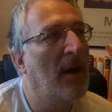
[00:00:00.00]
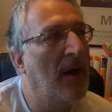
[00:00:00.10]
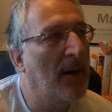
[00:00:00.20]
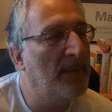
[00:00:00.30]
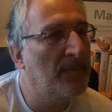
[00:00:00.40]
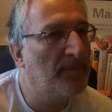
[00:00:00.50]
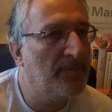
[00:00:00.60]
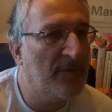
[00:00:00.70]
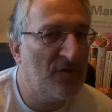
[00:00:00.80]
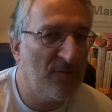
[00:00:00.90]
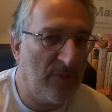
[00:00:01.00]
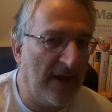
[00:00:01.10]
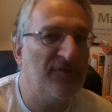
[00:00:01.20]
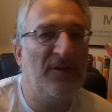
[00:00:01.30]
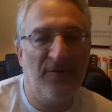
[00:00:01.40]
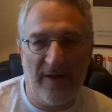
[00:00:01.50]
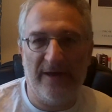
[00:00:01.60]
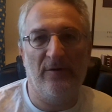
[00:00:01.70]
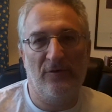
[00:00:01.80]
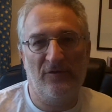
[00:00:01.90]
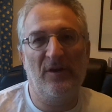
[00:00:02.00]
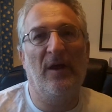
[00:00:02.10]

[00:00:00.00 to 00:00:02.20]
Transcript: And she fails.